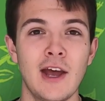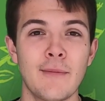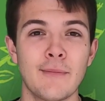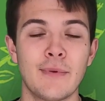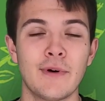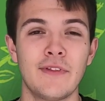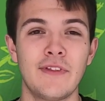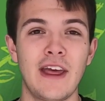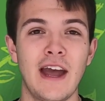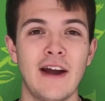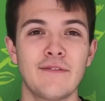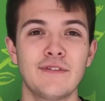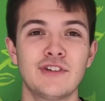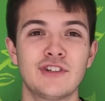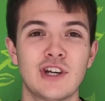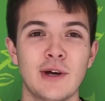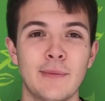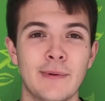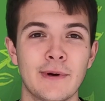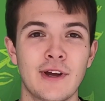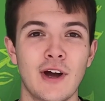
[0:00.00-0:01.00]
But the average
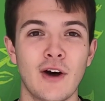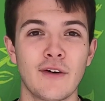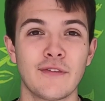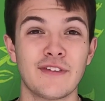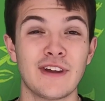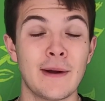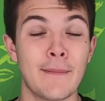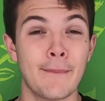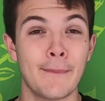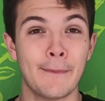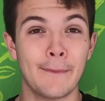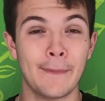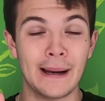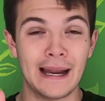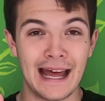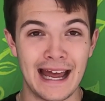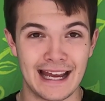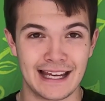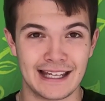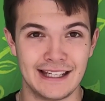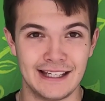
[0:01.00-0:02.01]
cup of coffee, a
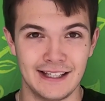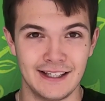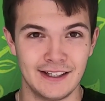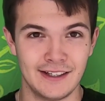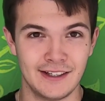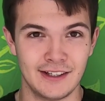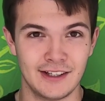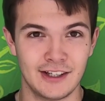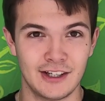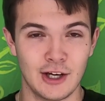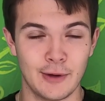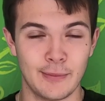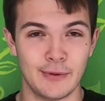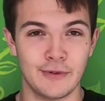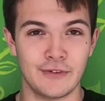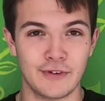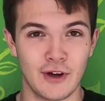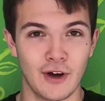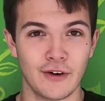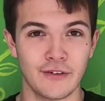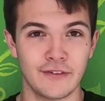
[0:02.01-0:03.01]
black cup of
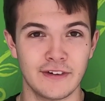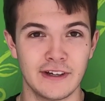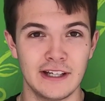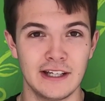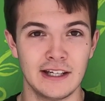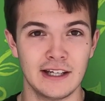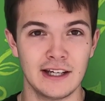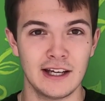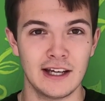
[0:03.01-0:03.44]
coffee,